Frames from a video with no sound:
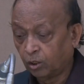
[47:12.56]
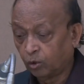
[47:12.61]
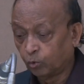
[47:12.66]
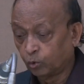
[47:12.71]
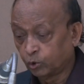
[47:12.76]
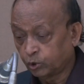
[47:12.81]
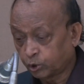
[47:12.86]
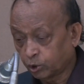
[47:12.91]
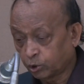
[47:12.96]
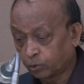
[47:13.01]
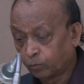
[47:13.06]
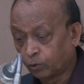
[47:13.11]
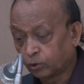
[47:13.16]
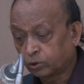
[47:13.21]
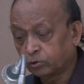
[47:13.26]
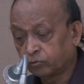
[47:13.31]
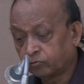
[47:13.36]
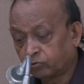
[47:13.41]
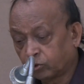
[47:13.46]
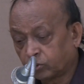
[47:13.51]
We should
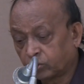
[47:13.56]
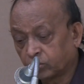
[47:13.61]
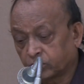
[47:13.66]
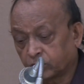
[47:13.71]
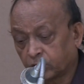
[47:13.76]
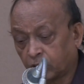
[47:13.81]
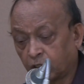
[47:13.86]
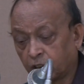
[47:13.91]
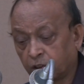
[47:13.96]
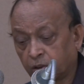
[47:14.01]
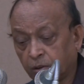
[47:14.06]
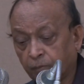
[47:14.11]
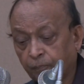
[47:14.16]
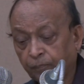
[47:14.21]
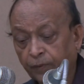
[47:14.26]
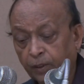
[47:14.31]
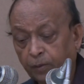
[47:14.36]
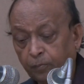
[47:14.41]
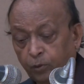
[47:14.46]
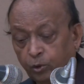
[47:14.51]
both focus
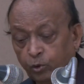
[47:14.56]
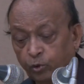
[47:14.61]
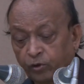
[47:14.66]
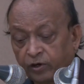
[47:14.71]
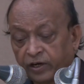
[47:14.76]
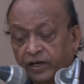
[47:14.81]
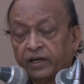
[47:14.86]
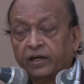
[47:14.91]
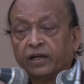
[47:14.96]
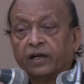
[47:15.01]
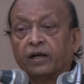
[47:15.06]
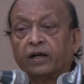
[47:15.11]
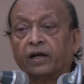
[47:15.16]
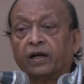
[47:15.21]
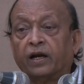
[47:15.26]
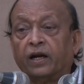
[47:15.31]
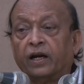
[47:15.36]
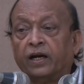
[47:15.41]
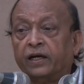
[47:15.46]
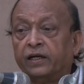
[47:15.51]
on blue trade
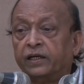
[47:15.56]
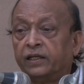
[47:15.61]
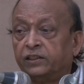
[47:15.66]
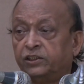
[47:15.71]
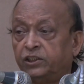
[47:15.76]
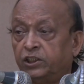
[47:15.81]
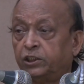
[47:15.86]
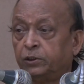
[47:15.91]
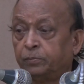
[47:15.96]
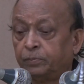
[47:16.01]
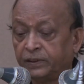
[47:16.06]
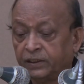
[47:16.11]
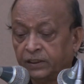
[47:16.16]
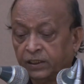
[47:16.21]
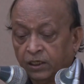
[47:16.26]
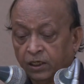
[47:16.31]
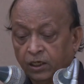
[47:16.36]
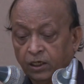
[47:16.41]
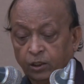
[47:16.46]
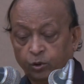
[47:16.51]
and
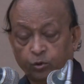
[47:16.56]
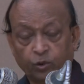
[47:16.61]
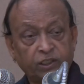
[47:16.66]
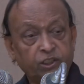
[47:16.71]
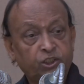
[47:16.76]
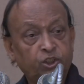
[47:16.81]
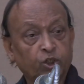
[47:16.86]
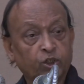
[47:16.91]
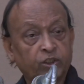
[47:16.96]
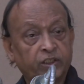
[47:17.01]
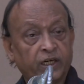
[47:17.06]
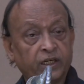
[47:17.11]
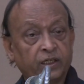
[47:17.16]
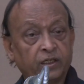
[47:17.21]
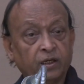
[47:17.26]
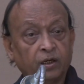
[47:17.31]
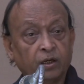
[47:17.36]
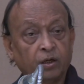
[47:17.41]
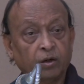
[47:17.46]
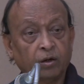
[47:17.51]
GDP to ensure
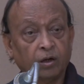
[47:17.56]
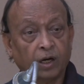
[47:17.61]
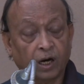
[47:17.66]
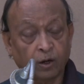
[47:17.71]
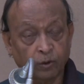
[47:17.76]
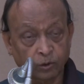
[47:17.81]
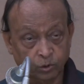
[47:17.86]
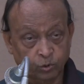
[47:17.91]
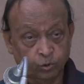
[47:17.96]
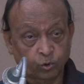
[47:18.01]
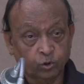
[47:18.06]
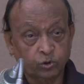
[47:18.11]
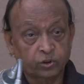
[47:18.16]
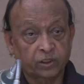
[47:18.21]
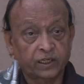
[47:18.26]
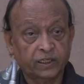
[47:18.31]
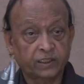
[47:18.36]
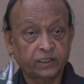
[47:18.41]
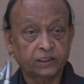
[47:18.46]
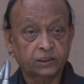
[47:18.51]
that our growth
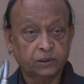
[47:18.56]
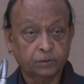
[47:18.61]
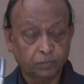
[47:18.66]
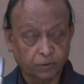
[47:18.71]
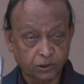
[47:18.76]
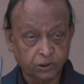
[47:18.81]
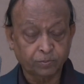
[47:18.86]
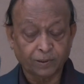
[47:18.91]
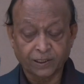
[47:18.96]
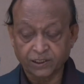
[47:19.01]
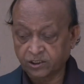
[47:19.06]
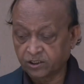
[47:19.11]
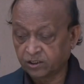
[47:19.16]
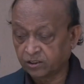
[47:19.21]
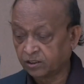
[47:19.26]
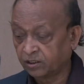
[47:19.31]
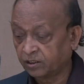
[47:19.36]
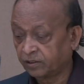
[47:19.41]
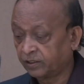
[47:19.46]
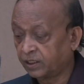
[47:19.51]
rate is much faster
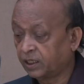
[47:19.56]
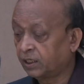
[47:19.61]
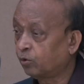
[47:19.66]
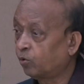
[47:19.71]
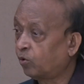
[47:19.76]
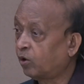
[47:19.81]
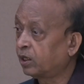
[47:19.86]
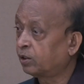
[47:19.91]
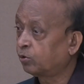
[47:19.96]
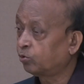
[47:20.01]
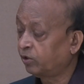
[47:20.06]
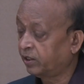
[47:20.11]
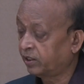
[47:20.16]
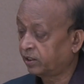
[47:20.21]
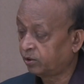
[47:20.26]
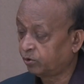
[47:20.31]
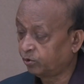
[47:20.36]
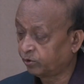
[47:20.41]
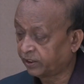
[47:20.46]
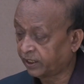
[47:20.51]
than what we
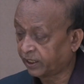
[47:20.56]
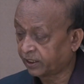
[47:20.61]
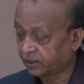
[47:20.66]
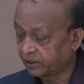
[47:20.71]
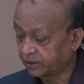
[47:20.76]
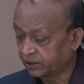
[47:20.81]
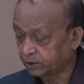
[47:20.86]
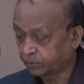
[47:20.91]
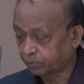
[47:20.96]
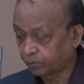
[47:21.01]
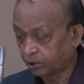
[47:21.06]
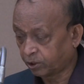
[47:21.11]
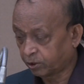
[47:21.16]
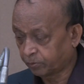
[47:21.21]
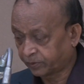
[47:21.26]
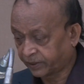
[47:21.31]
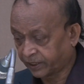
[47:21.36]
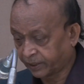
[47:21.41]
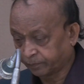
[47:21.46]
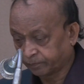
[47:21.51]
are doing at this point
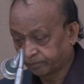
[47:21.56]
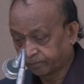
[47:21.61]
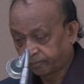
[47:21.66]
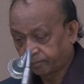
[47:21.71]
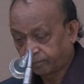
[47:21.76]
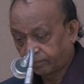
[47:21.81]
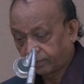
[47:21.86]
of time.